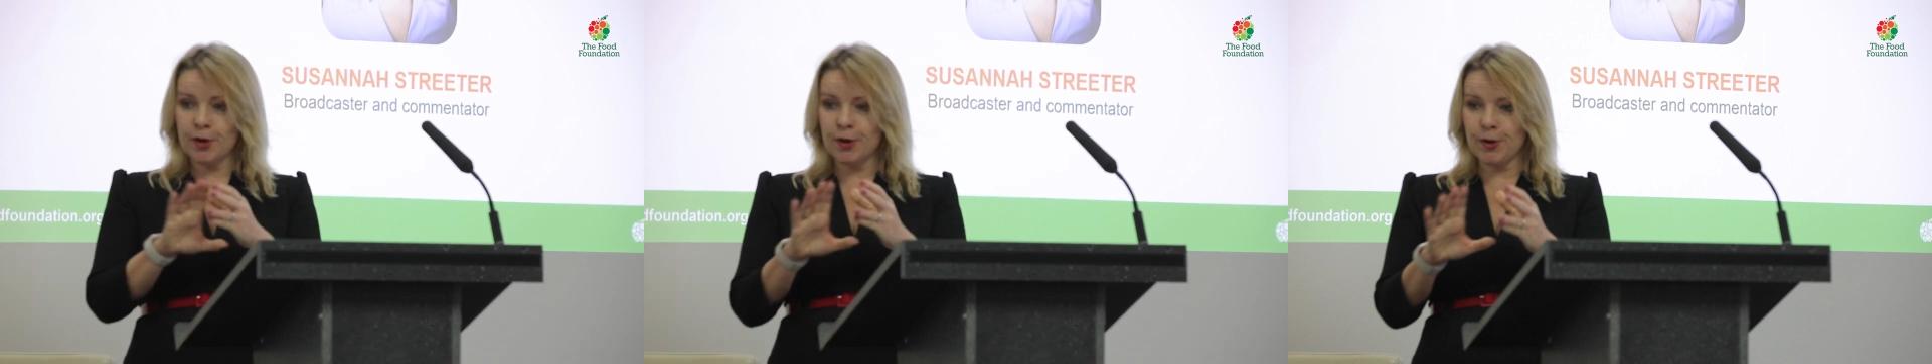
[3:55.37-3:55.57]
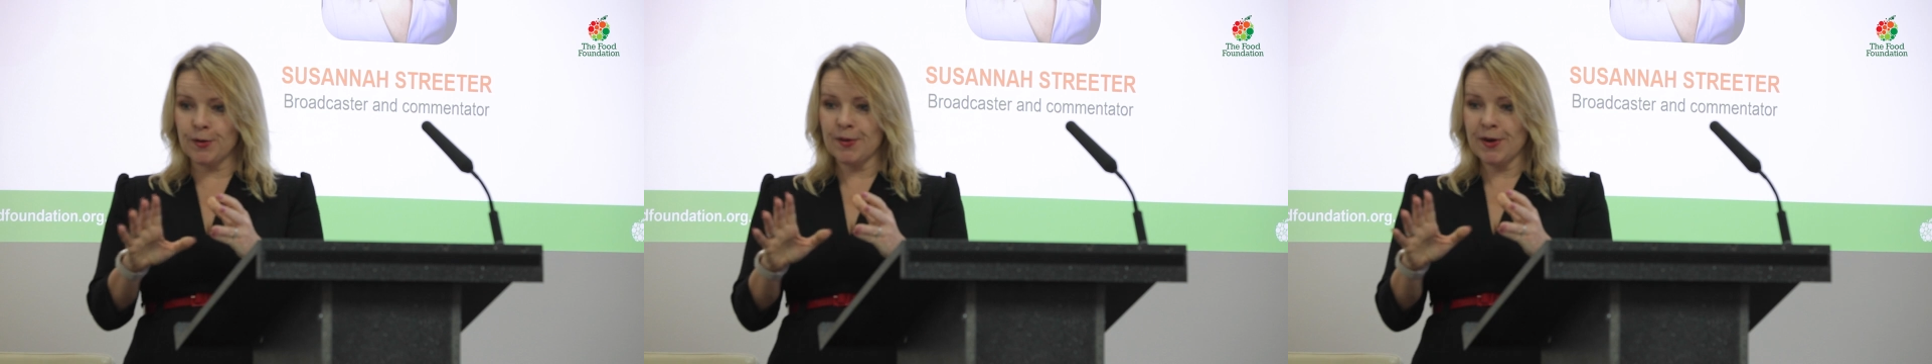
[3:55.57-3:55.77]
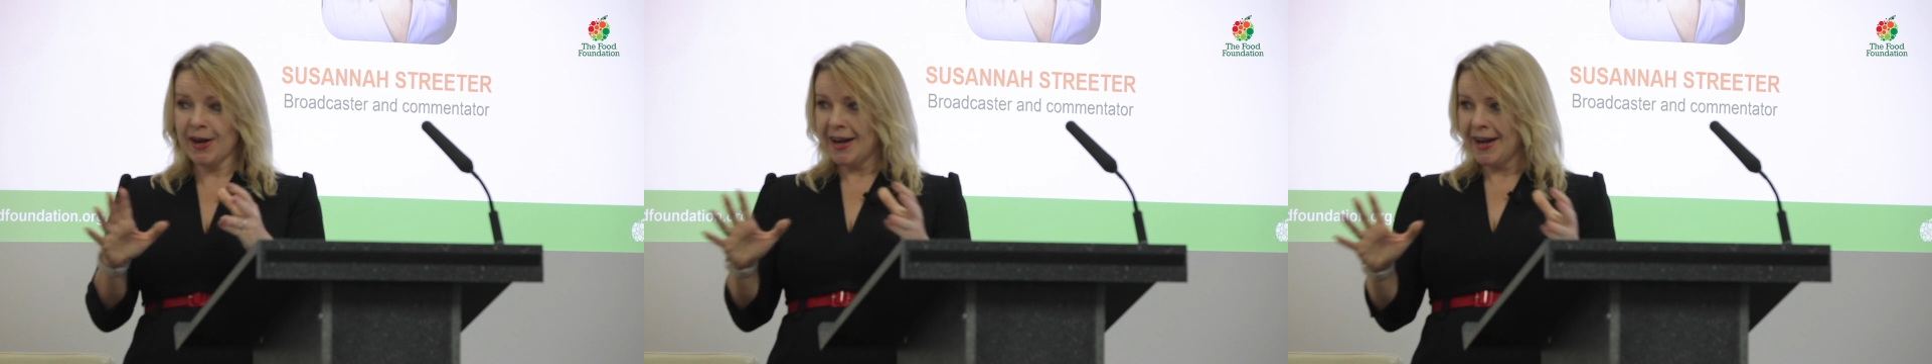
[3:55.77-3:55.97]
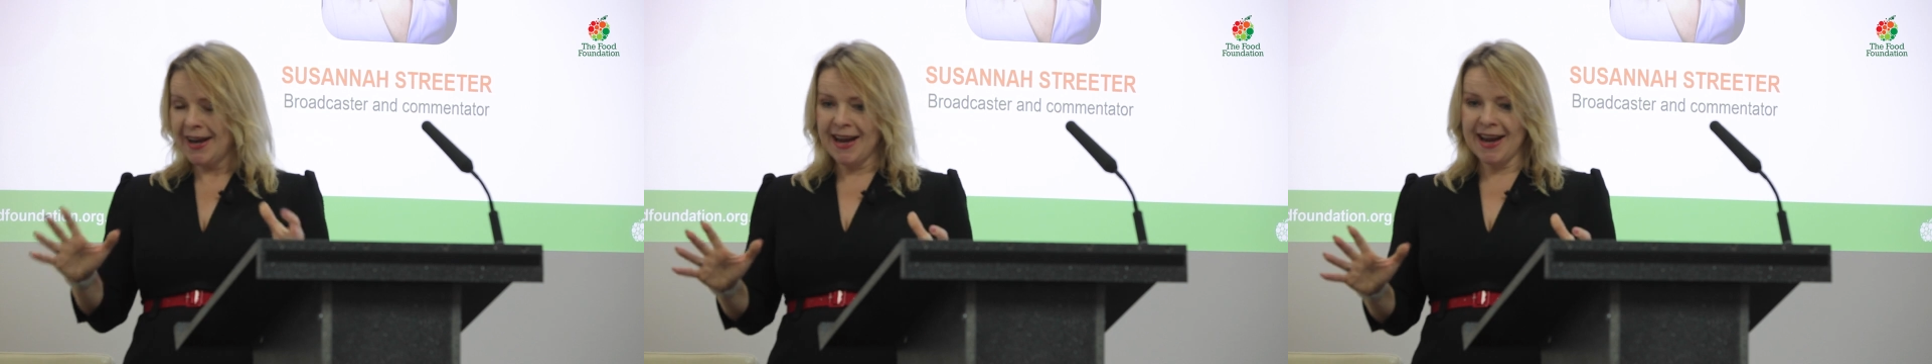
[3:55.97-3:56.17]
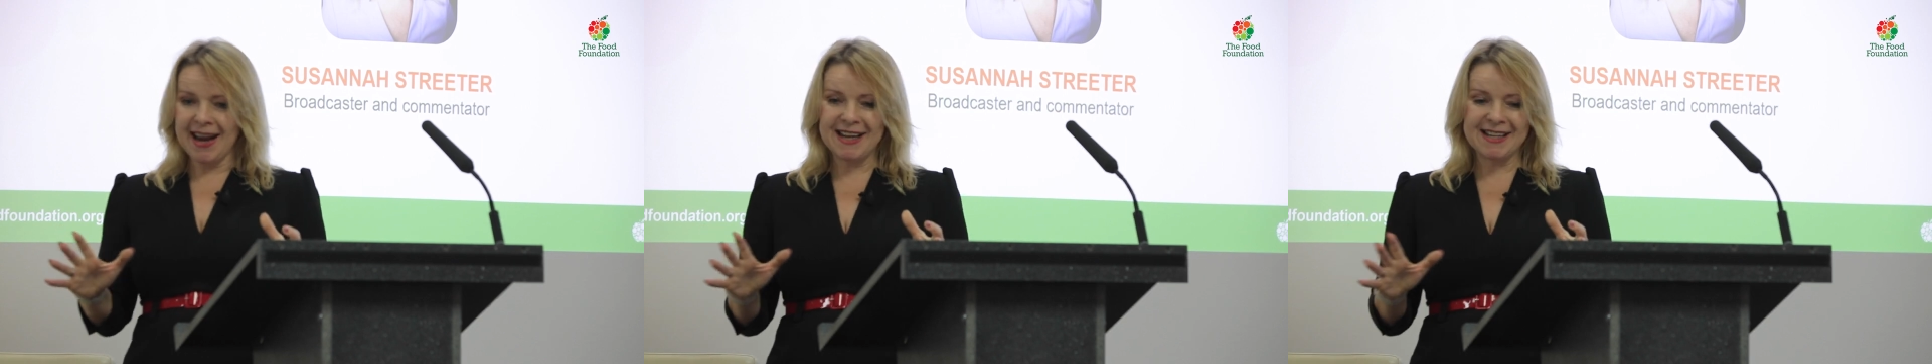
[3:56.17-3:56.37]
who
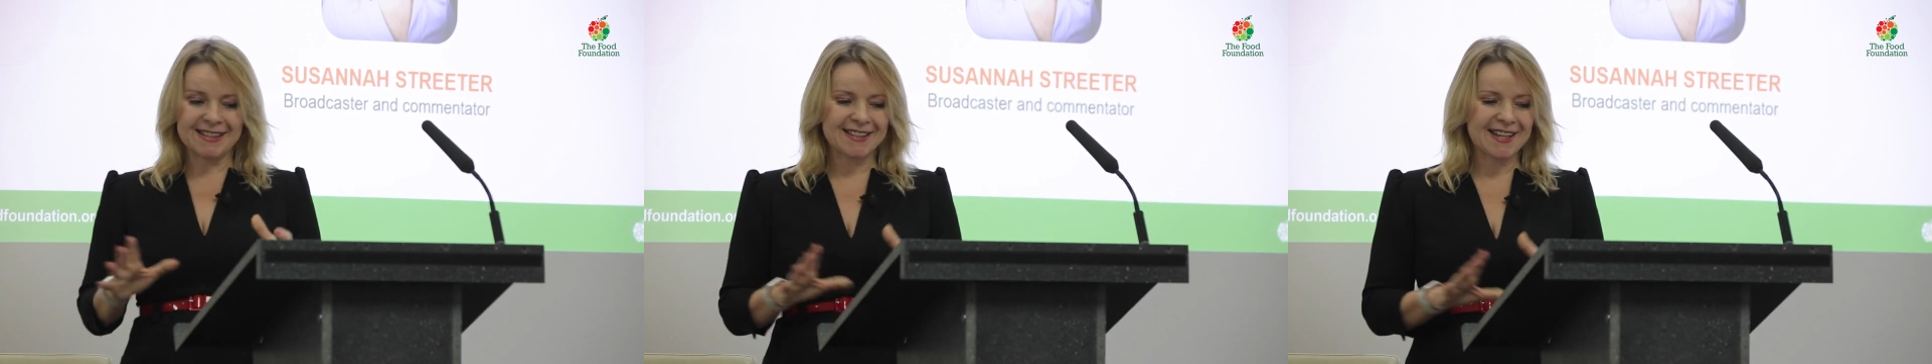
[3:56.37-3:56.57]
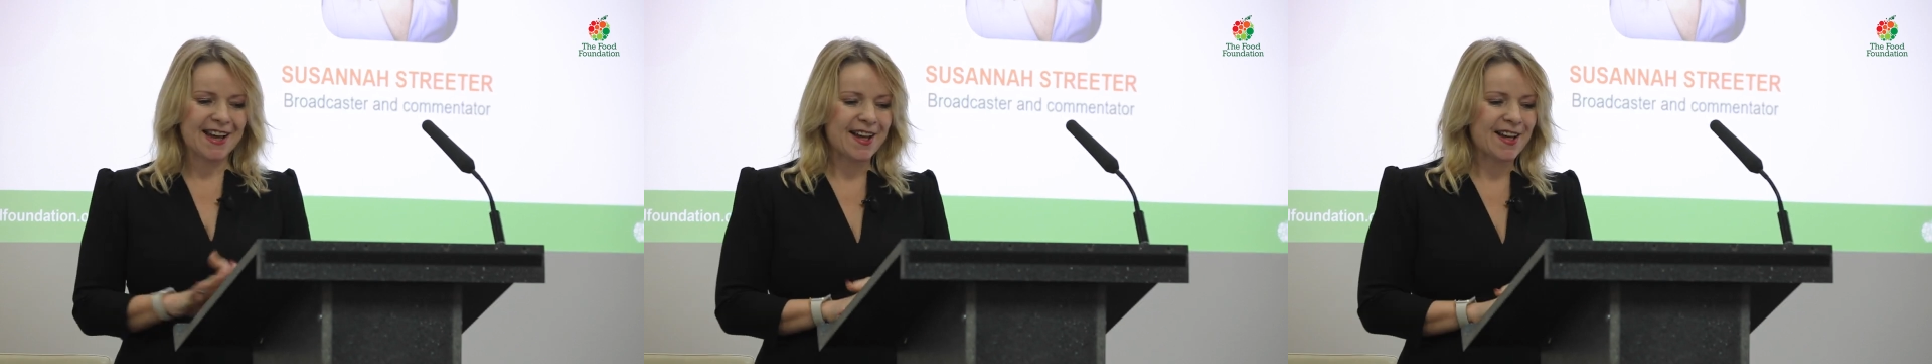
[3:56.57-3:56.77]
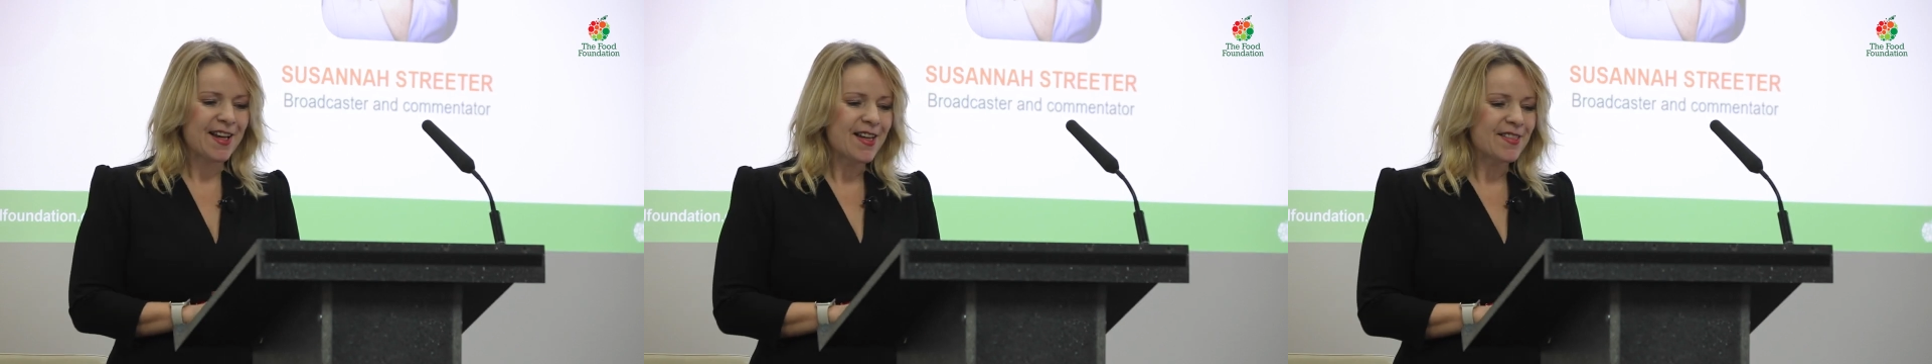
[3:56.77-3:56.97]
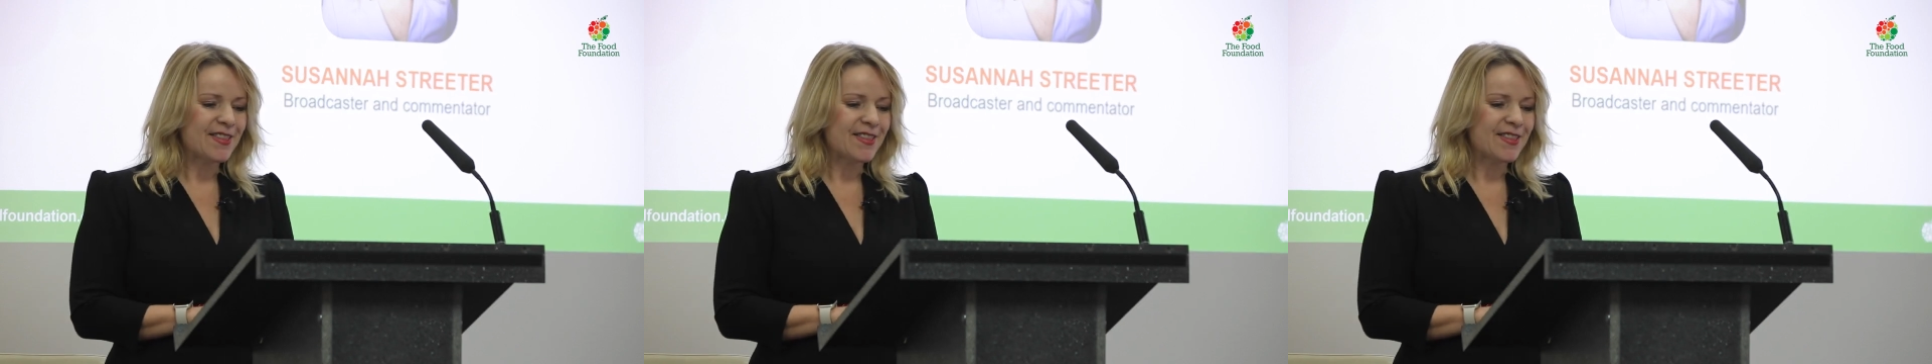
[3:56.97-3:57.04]
is uh,